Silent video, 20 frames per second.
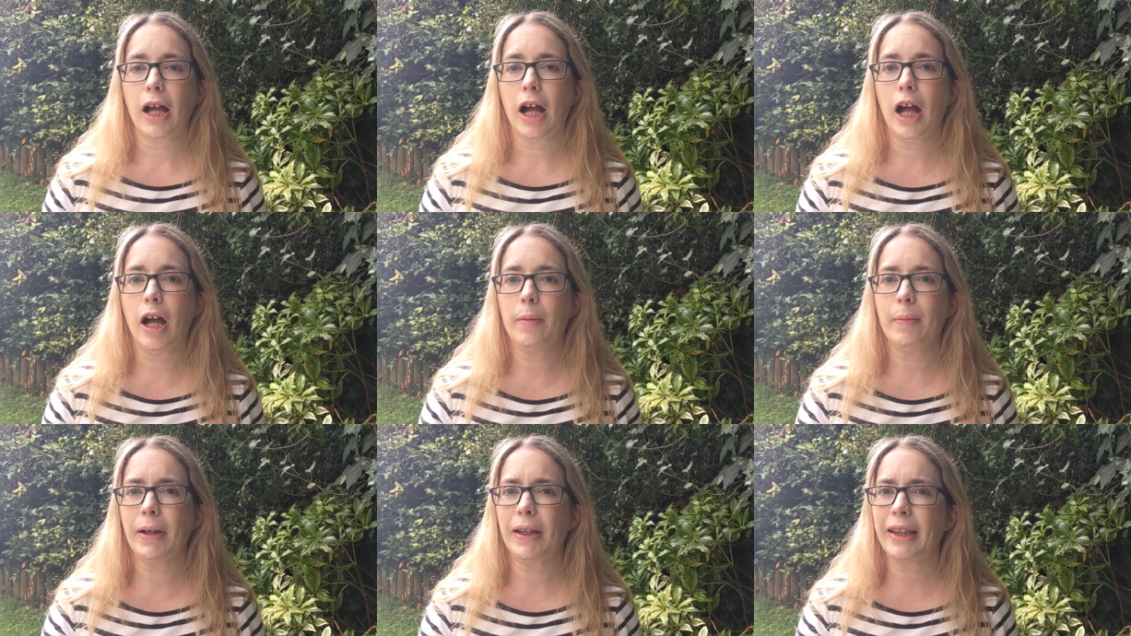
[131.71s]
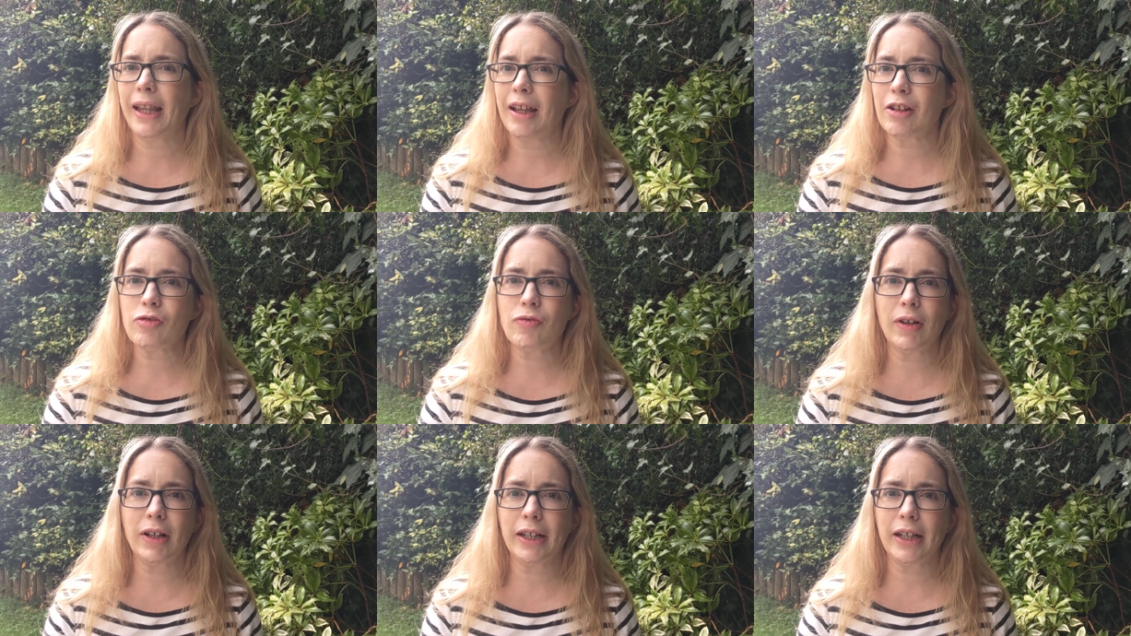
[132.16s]
Um, and
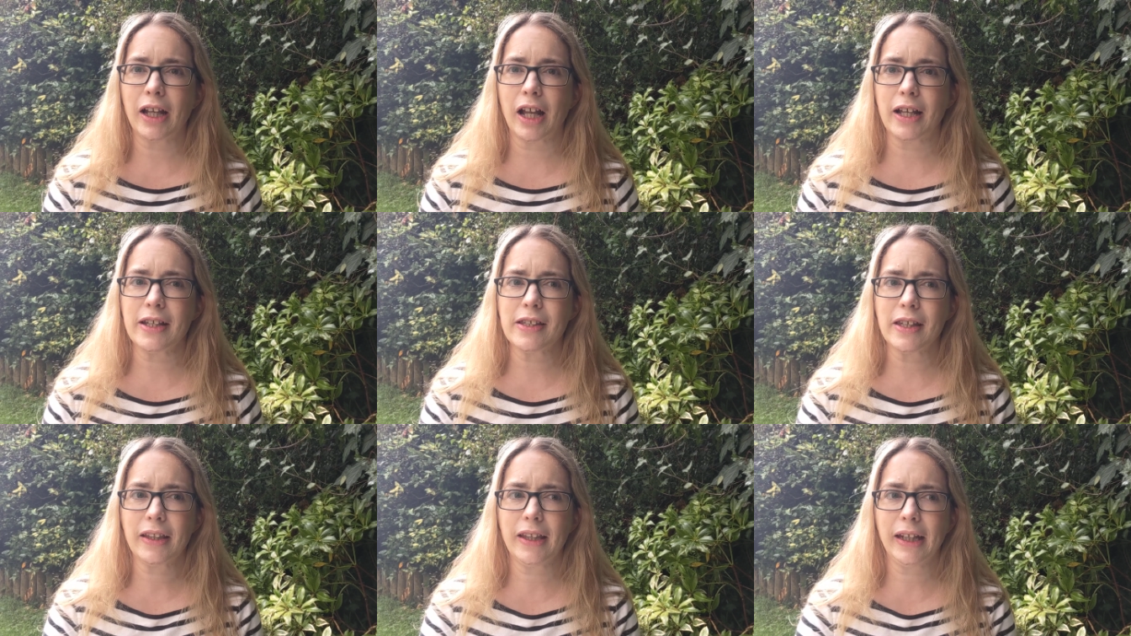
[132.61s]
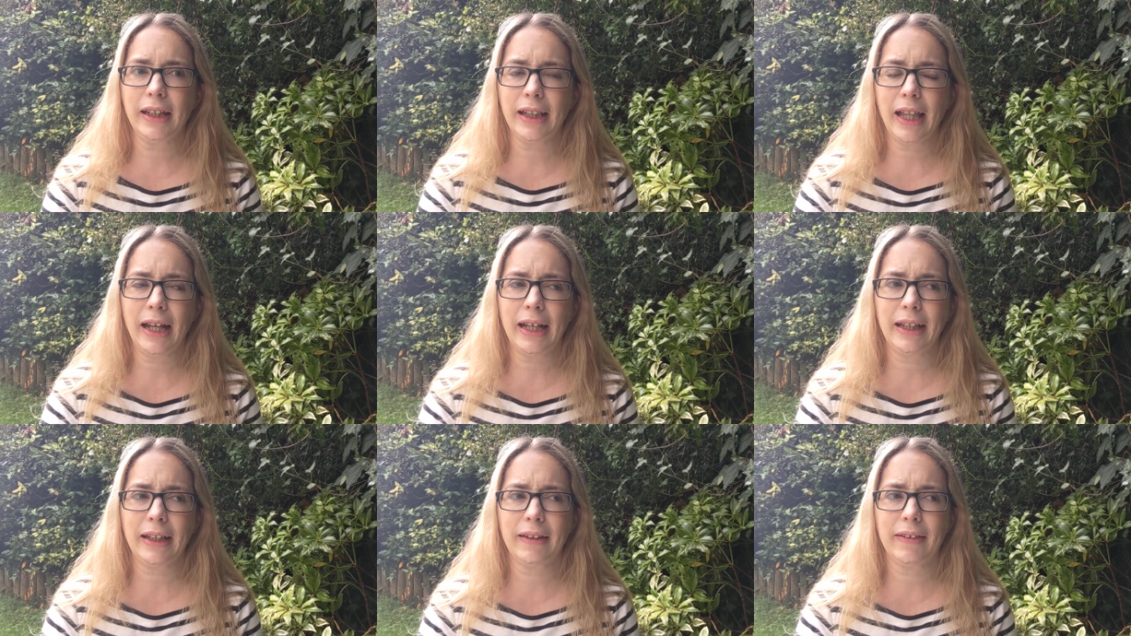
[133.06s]
that's really nice. I think
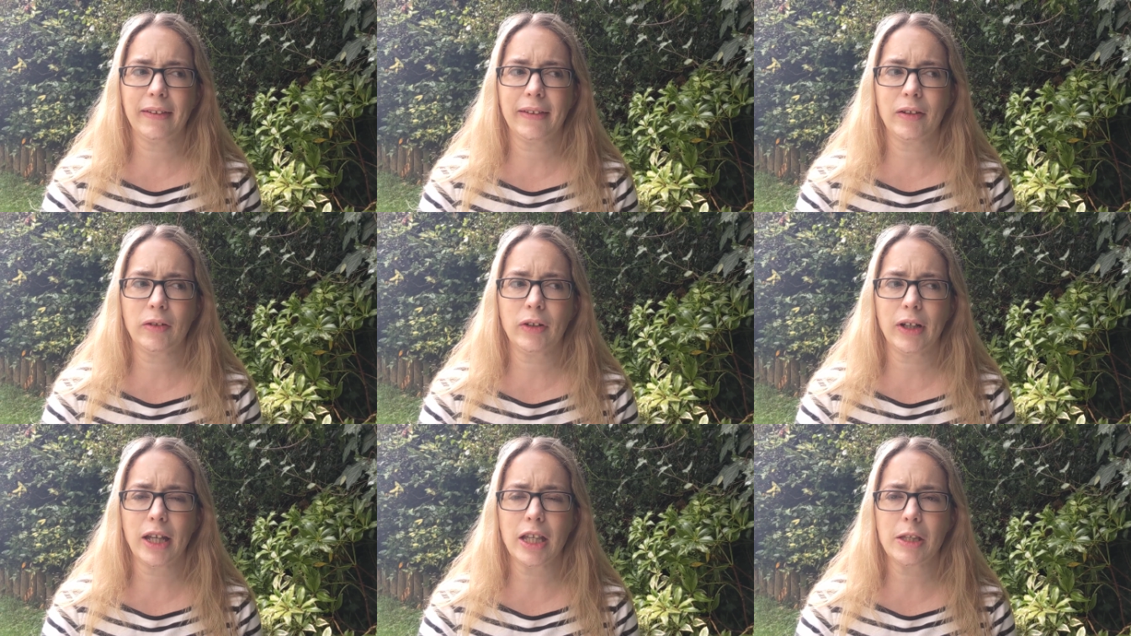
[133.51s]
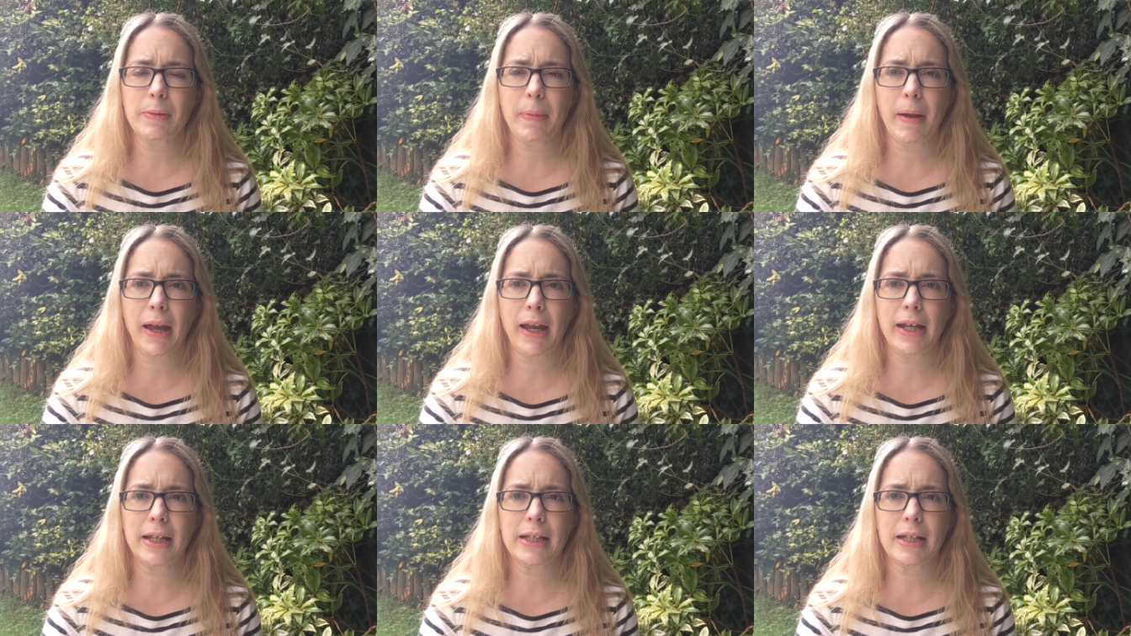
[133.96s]
that still gets
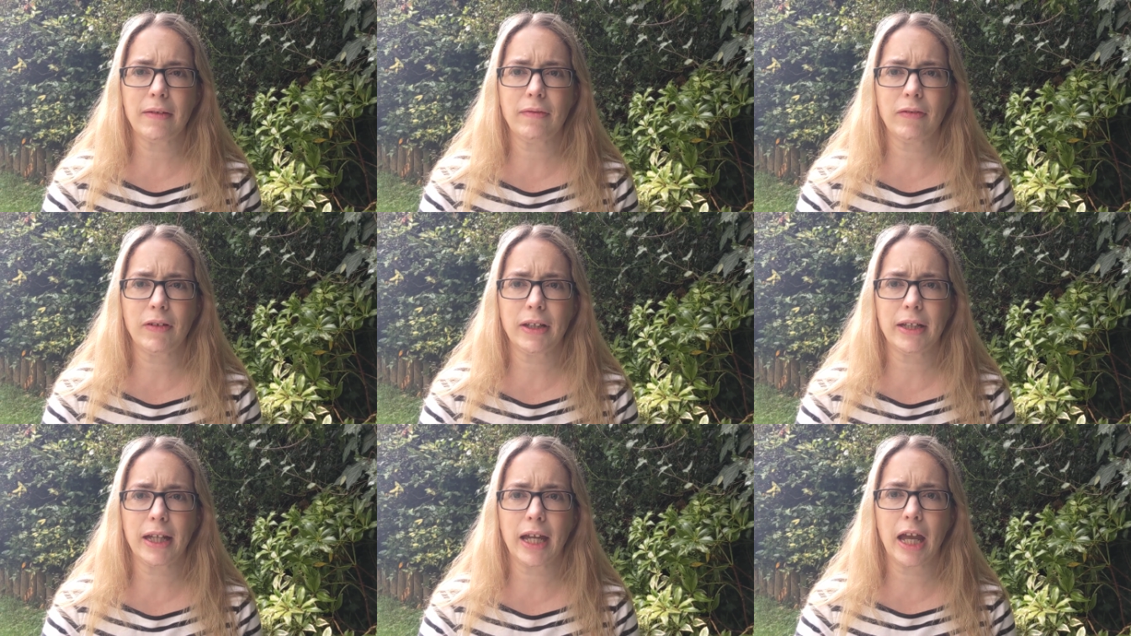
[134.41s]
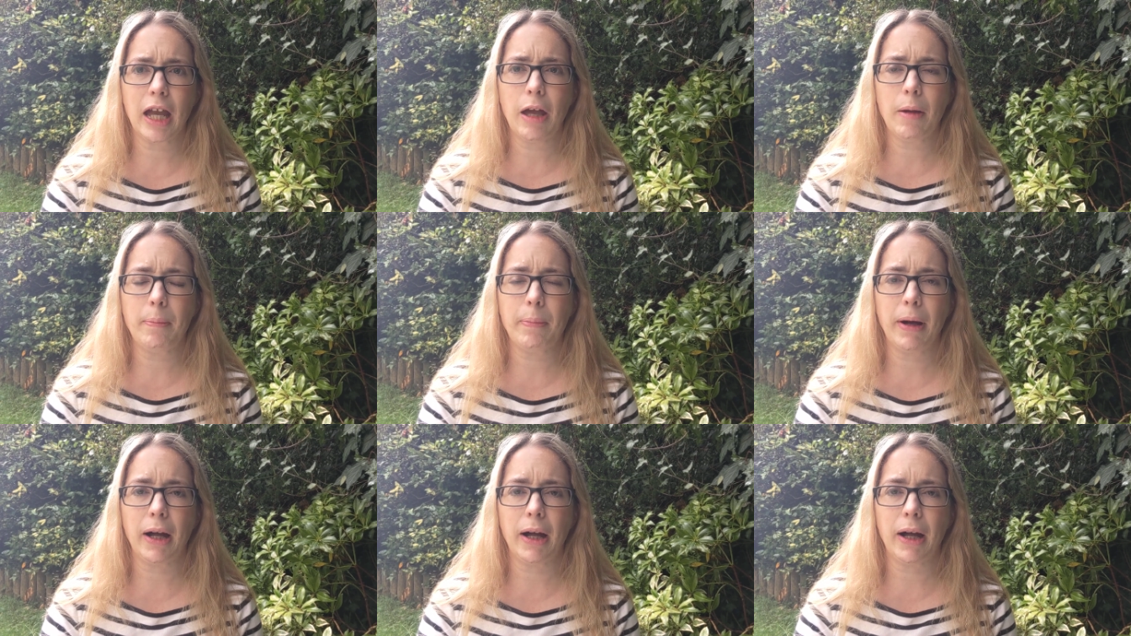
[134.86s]
paid every year,